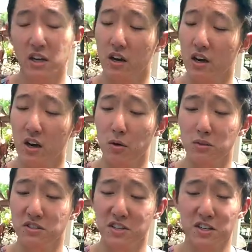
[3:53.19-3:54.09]
I would
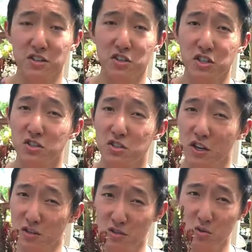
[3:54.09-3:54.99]
say just
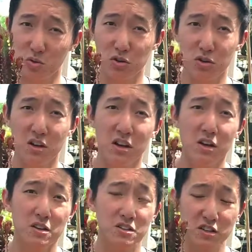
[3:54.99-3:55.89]
check the soil,
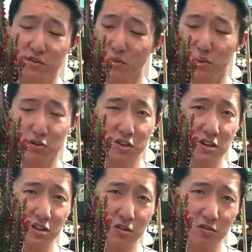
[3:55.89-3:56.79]
stick your finger
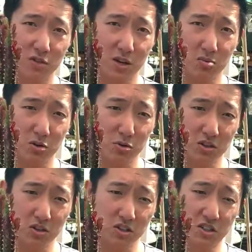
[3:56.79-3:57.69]
in the top 2
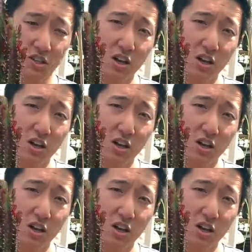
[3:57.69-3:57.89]
inches,